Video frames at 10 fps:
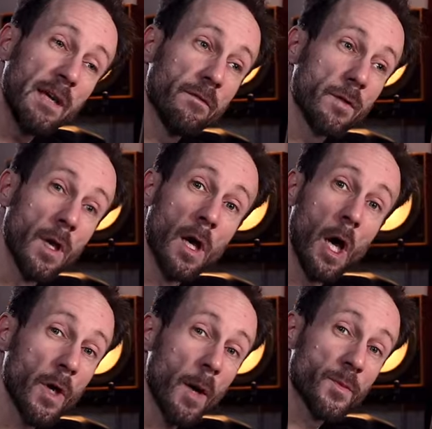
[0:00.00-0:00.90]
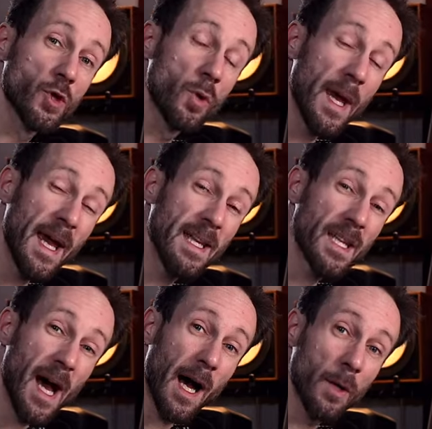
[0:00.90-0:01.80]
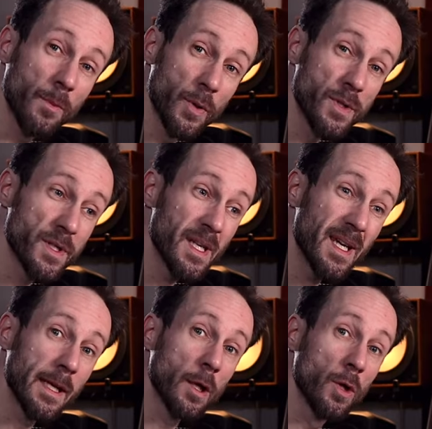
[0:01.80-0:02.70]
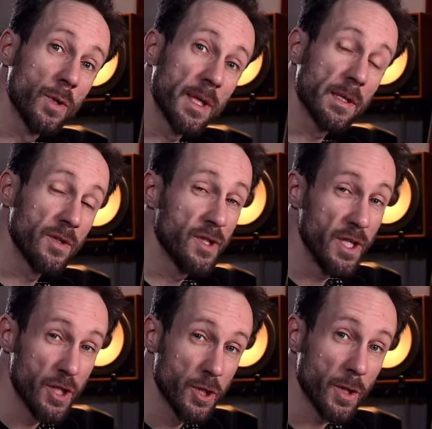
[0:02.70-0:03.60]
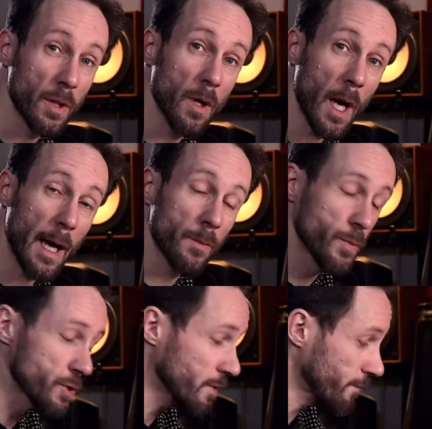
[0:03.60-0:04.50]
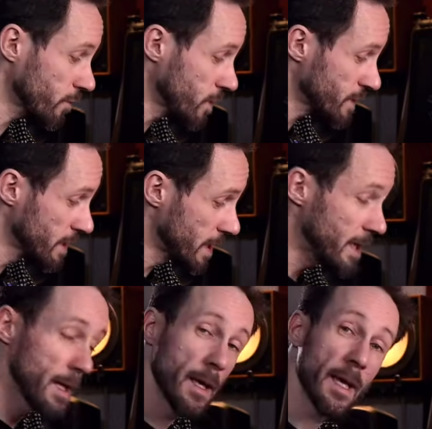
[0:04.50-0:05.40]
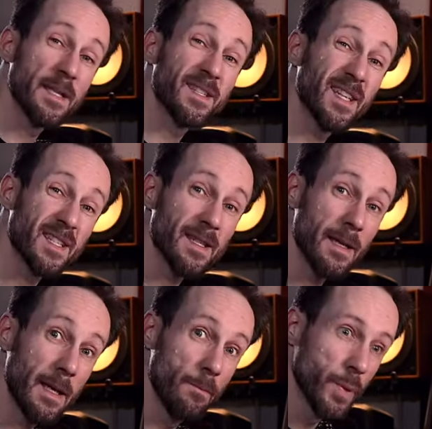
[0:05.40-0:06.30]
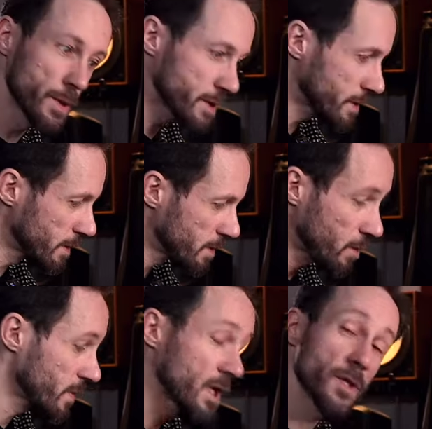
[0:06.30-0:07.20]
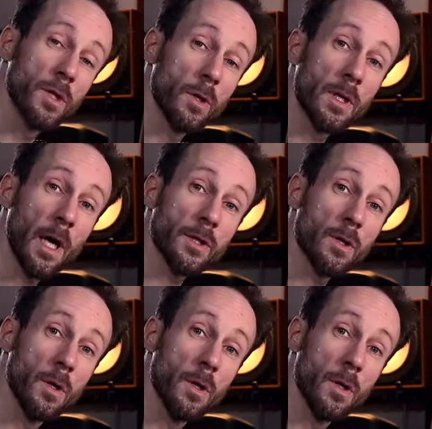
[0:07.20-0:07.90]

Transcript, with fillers: even up to 8 outputs, including the digital outputs of course, and 6 inputs, because you got